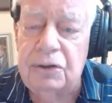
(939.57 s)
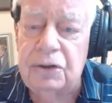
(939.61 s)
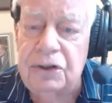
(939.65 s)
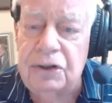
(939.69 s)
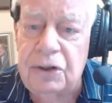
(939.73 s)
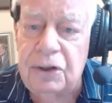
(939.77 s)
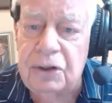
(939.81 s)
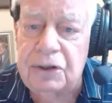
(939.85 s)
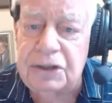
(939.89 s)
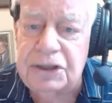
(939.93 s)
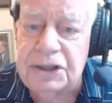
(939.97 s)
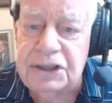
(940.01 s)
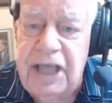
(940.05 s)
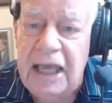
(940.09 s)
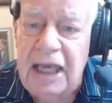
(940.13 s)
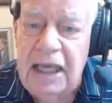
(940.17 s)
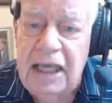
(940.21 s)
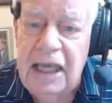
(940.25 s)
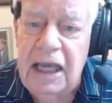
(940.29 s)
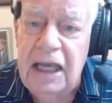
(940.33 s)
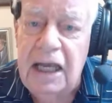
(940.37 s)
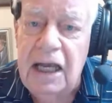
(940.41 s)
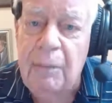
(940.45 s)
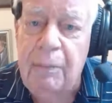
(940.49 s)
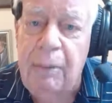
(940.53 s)
You're
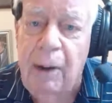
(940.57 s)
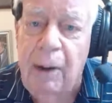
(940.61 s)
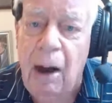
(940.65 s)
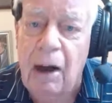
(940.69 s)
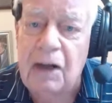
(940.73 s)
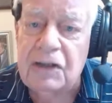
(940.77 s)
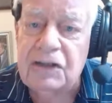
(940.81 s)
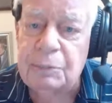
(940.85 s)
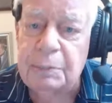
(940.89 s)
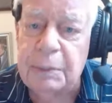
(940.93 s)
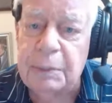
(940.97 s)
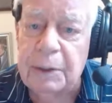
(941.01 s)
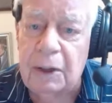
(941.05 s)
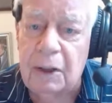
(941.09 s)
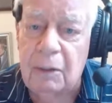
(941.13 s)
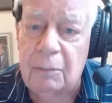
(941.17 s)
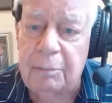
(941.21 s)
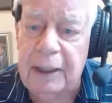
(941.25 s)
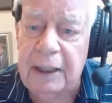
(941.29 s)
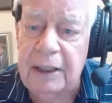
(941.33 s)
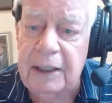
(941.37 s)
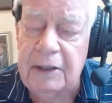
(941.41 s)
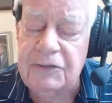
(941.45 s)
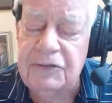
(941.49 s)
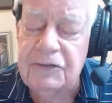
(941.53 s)
taking up hospital
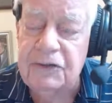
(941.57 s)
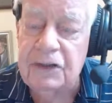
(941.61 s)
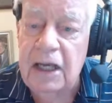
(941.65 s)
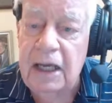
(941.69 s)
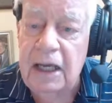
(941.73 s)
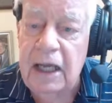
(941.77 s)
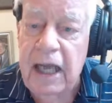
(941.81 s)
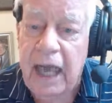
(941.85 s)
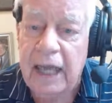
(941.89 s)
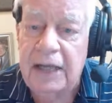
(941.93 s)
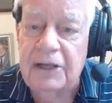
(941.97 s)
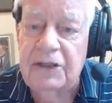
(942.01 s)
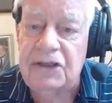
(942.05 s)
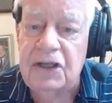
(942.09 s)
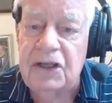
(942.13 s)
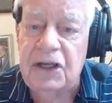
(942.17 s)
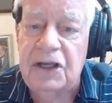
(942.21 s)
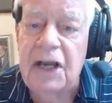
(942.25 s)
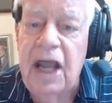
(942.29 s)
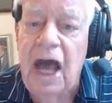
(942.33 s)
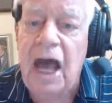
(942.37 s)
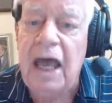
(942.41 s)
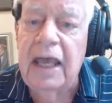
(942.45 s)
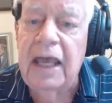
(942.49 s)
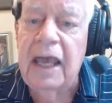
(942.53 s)
beds and
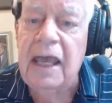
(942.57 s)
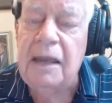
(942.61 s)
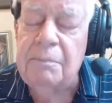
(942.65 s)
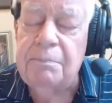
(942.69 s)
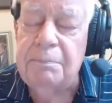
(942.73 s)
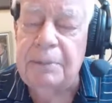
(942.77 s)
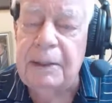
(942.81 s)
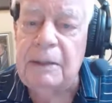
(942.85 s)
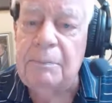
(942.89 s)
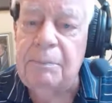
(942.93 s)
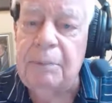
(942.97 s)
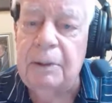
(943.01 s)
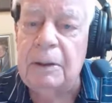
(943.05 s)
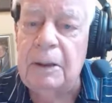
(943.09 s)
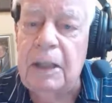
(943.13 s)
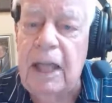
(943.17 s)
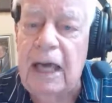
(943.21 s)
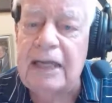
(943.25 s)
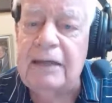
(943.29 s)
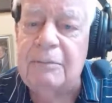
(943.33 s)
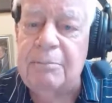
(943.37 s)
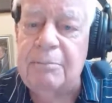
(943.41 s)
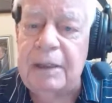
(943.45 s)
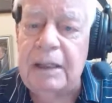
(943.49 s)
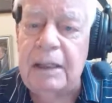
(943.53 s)
denying people
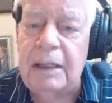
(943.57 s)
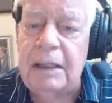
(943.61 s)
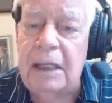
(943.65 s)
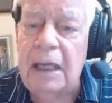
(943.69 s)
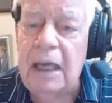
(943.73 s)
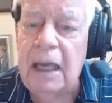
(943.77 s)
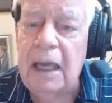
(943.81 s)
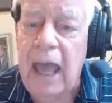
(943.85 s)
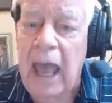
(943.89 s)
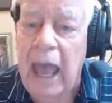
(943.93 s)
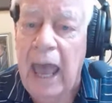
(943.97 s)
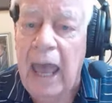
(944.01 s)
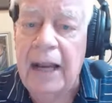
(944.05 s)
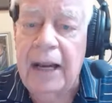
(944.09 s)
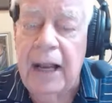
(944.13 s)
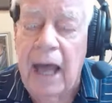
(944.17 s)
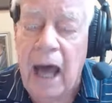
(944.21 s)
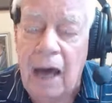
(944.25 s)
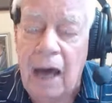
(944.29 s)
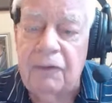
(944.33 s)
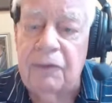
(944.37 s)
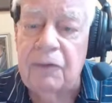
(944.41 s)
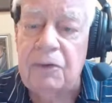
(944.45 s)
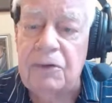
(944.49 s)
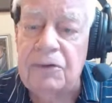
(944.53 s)
like me and
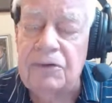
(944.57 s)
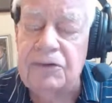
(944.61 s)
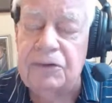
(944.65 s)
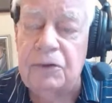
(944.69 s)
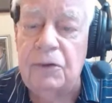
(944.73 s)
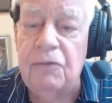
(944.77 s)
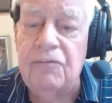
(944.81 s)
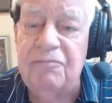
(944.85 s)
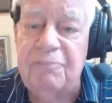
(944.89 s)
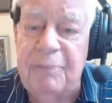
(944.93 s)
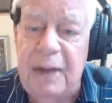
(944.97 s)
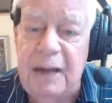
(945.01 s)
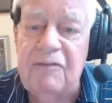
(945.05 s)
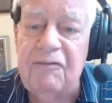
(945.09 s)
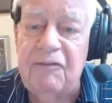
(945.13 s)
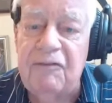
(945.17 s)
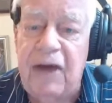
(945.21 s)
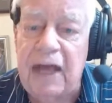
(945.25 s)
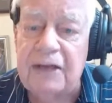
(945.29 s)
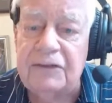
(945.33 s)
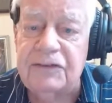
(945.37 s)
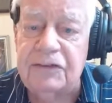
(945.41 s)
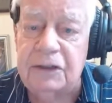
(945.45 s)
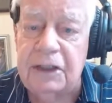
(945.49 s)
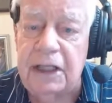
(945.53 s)
others who've been
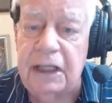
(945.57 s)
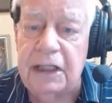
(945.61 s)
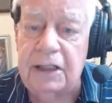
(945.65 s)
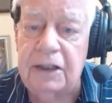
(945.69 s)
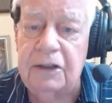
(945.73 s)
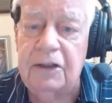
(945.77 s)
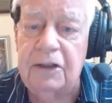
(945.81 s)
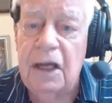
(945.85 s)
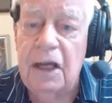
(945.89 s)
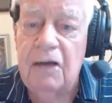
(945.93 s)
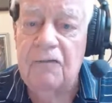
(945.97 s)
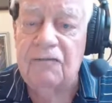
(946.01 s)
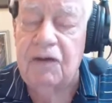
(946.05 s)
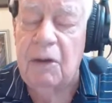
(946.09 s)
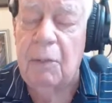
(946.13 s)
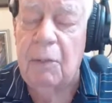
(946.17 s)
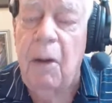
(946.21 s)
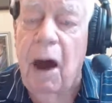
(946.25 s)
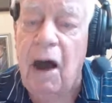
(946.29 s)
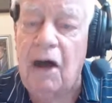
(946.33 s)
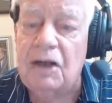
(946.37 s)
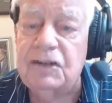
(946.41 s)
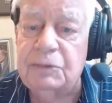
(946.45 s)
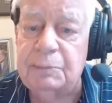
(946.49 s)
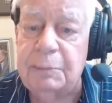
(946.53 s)
vaccinated from
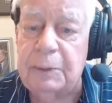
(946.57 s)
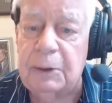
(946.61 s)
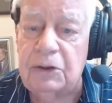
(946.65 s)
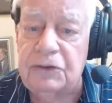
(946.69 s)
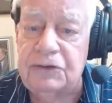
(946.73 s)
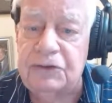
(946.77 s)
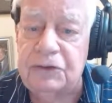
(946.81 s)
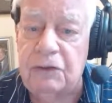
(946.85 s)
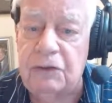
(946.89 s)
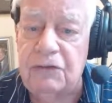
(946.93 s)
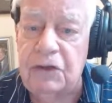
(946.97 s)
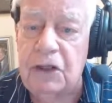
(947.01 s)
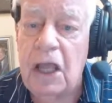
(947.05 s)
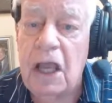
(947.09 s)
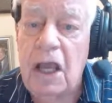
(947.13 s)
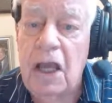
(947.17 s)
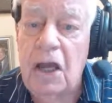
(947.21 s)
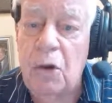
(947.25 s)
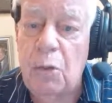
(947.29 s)
hospital service.